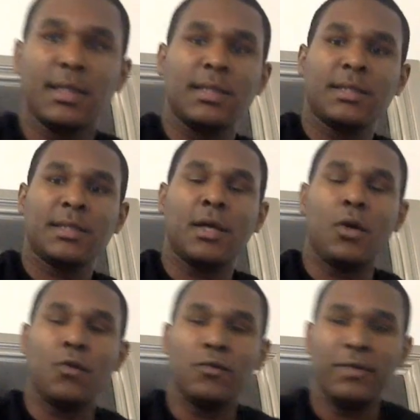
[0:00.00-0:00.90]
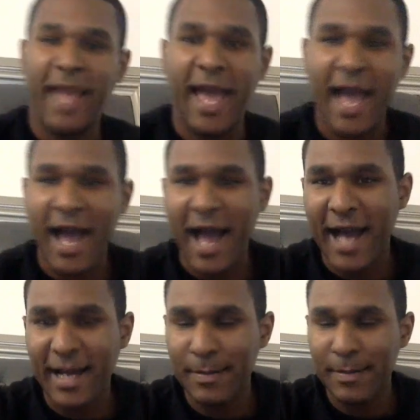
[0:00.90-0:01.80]
So now,
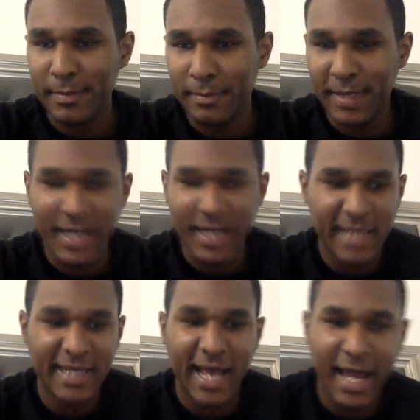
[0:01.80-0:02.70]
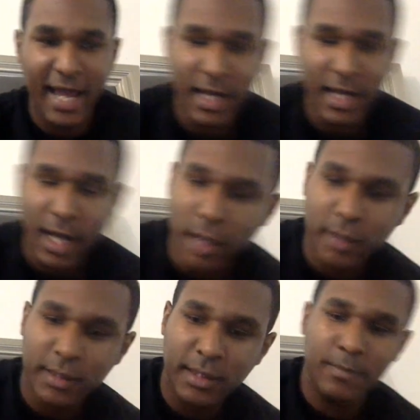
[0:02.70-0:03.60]
because I heard
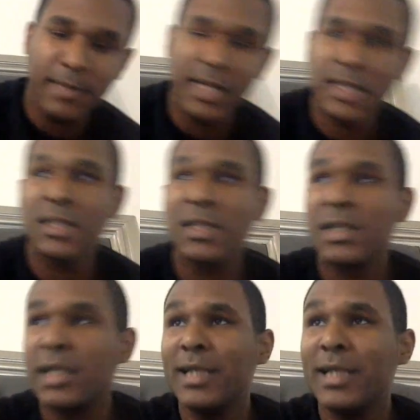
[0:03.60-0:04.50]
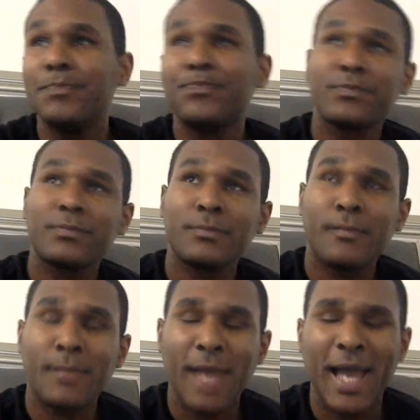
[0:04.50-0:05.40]
the minister's clip,
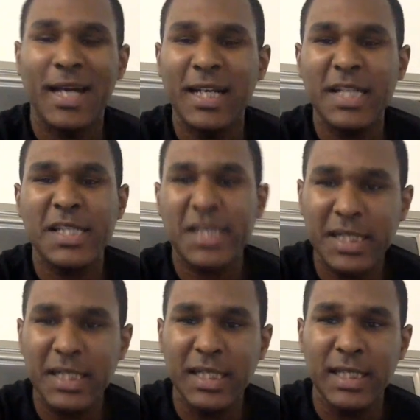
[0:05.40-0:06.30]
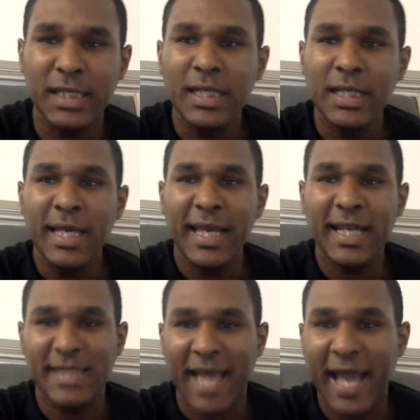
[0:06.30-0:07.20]
I understood
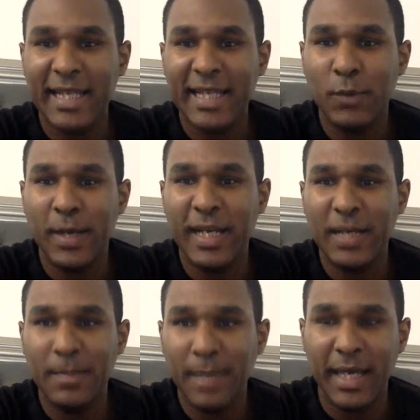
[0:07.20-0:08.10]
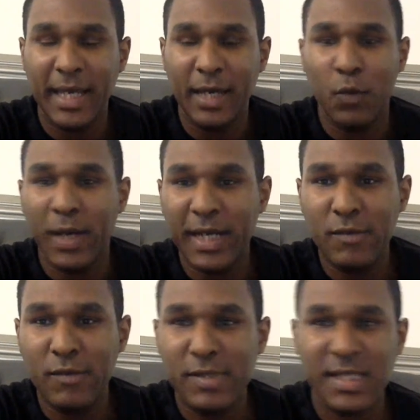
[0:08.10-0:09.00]
exactly what he meant and what he
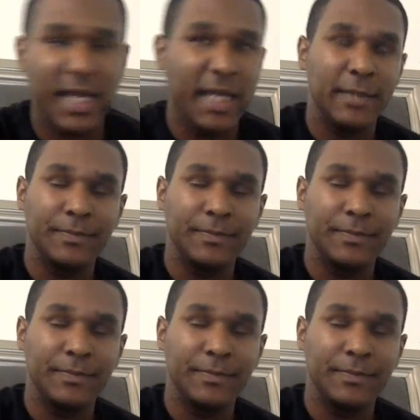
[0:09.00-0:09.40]
was saying.